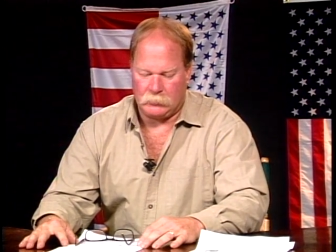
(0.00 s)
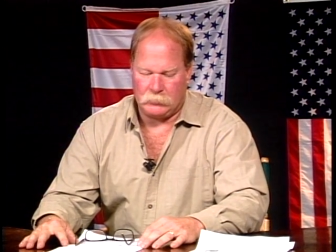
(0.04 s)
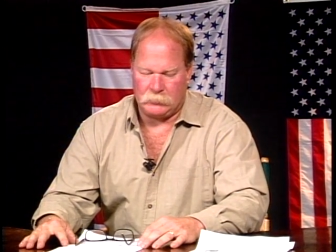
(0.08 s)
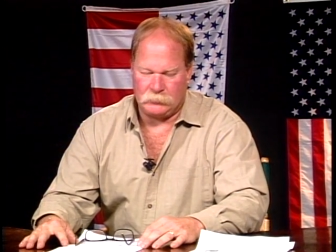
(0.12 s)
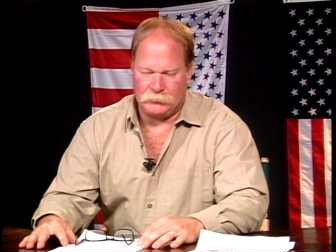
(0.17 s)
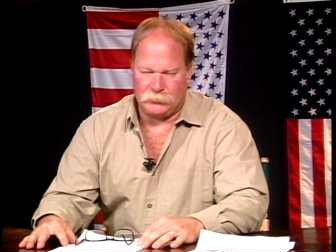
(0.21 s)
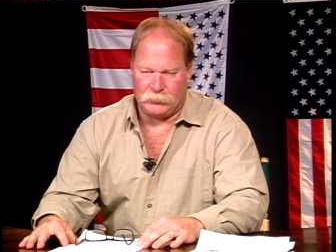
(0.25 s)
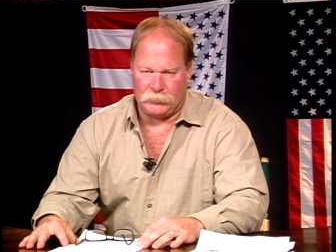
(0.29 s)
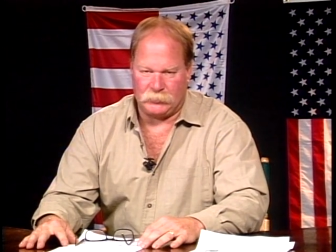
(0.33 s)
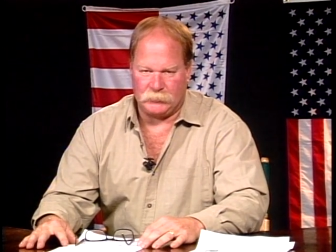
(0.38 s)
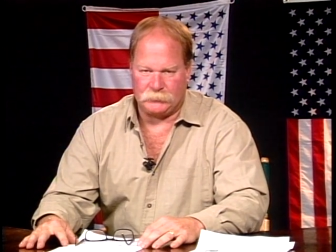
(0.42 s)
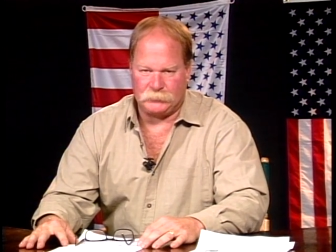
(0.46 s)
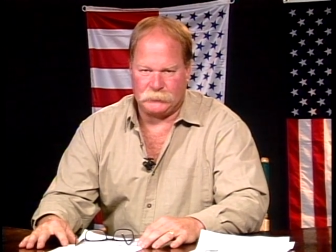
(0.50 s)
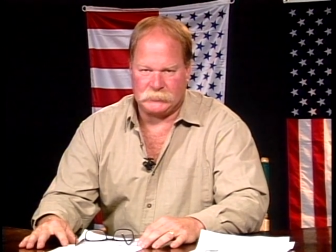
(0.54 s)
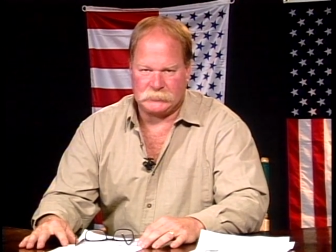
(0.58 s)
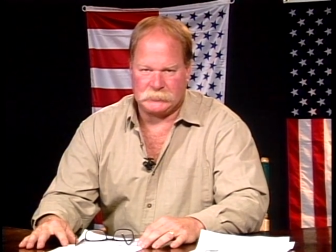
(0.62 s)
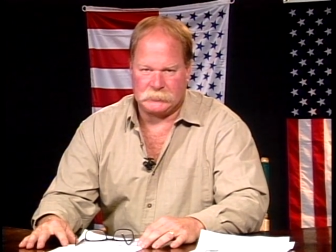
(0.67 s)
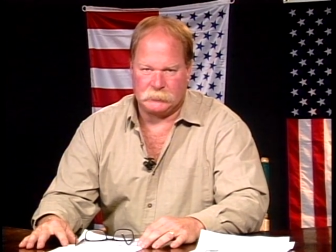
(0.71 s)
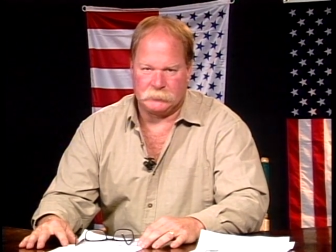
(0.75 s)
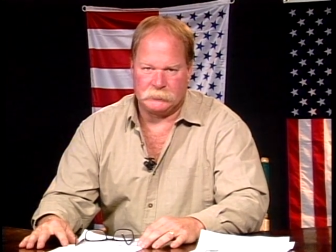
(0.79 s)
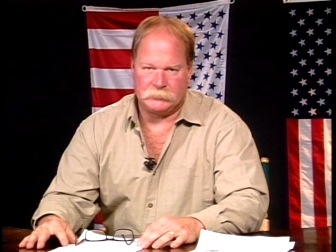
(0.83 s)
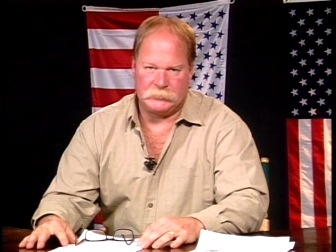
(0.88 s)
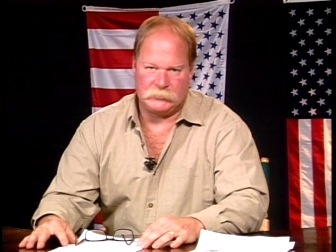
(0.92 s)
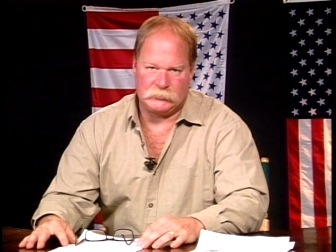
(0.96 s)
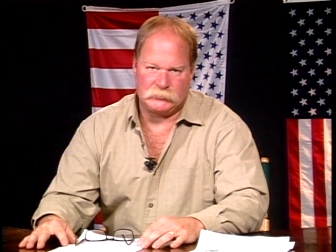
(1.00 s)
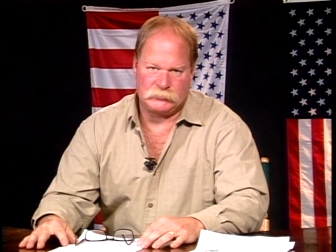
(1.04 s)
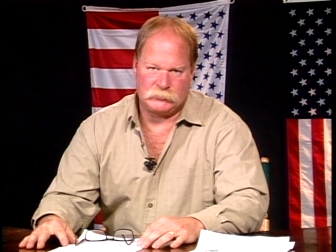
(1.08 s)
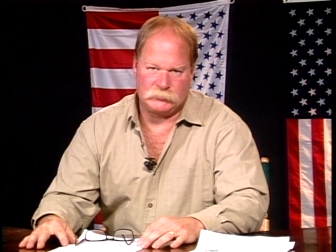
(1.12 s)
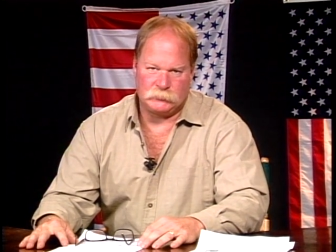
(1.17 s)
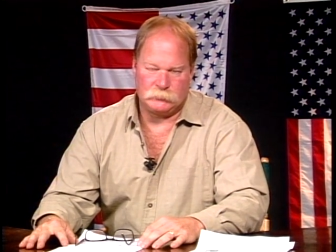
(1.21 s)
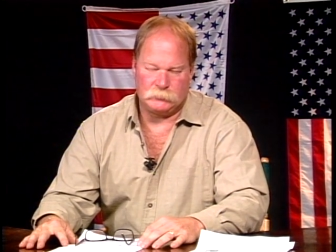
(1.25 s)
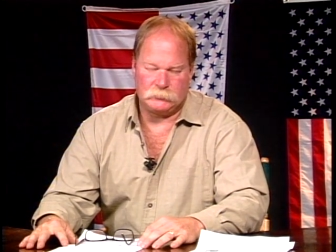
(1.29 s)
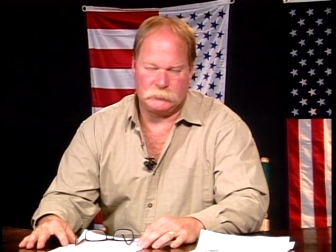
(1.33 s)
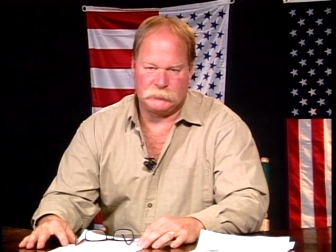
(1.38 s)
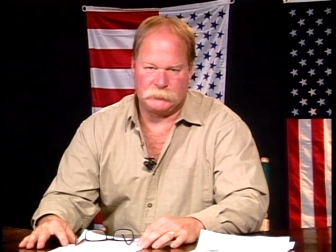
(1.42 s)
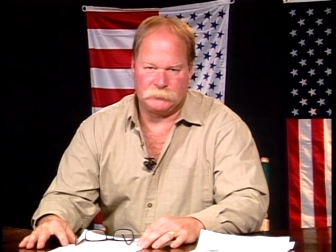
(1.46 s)
nor the facilities
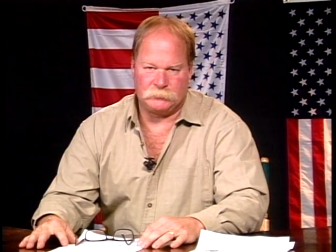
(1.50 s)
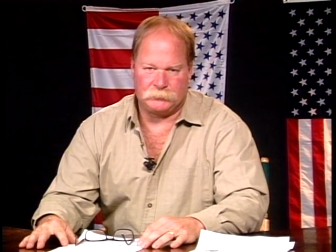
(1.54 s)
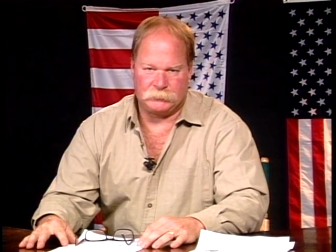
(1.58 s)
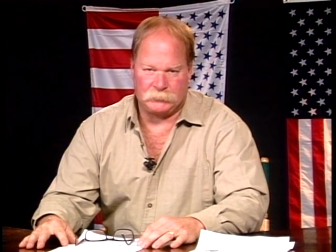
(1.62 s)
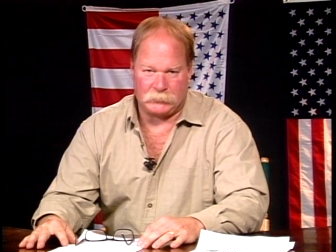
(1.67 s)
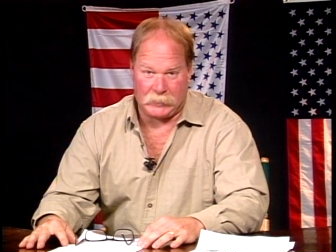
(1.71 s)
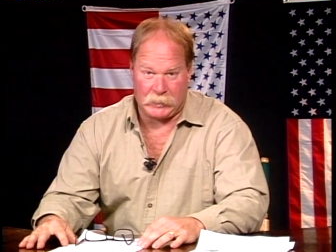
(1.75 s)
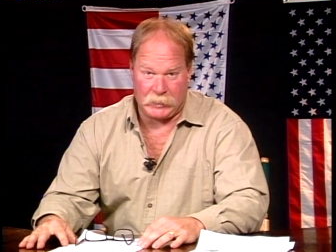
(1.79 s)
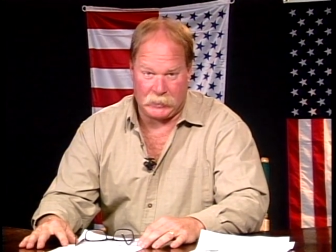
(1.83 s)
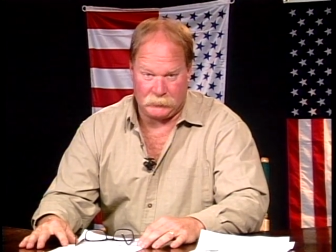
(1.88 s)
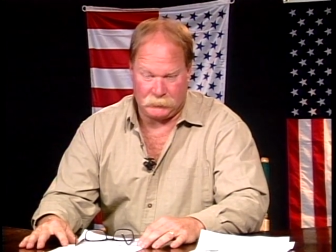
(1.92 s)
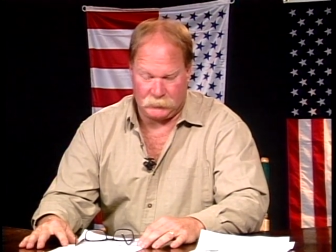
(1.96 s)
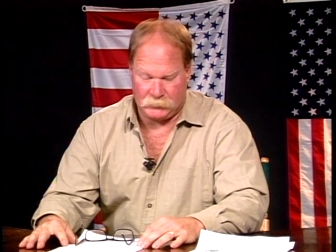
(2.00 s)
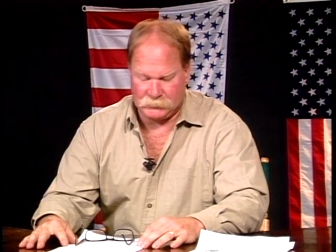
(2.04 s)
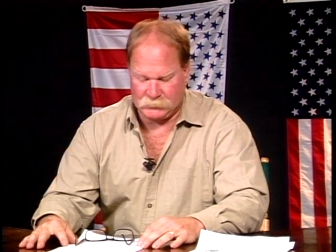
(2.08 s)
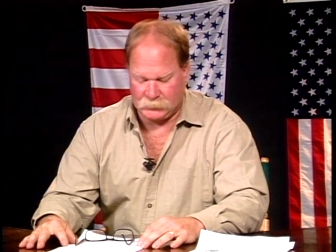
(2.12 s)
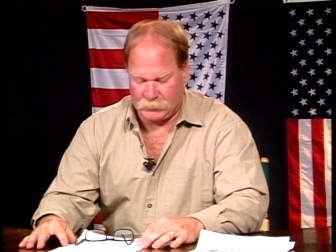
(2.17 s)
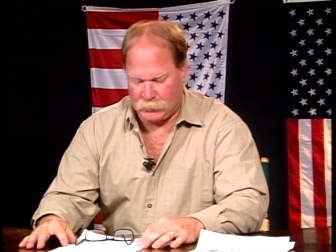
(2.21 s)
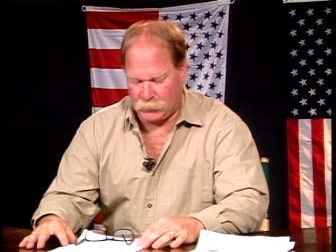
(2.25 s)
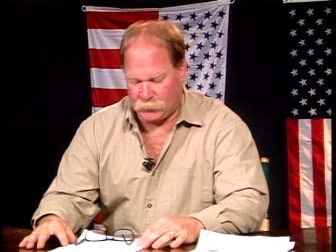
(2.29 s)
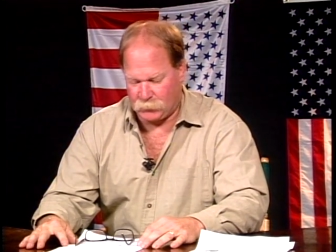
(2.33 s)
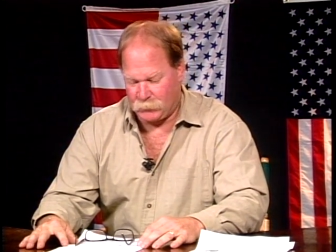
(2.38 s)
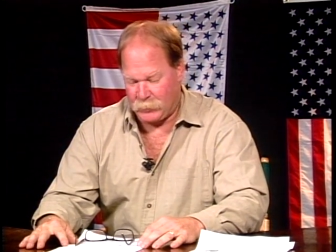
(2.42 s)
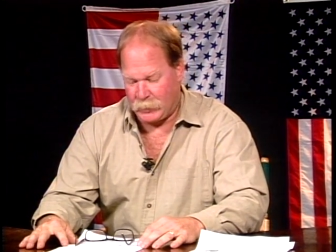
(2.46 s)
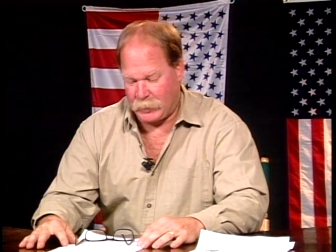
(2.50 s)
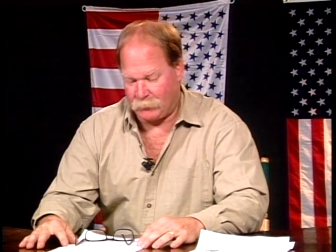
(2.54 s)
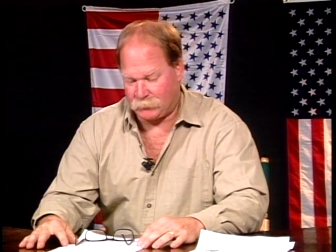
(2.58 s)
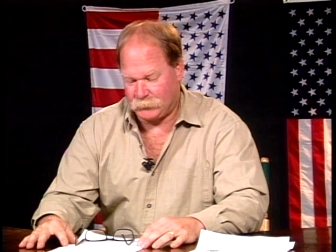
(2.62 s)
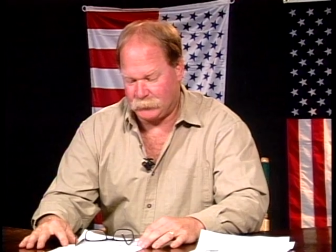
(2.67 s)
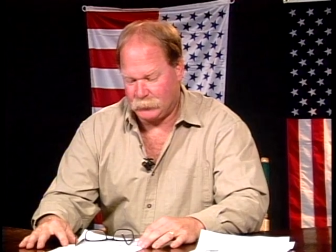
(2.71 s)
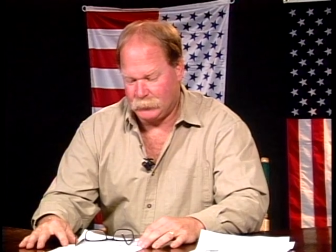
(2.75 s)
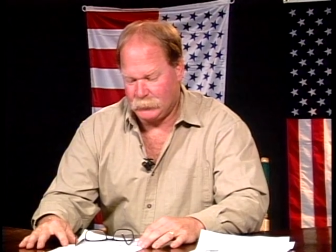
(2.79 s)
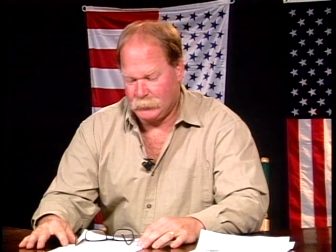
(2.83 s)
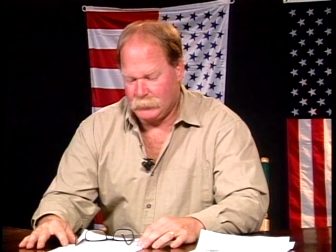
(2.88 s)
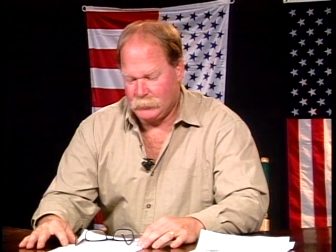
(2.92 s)
to fly these aircraft.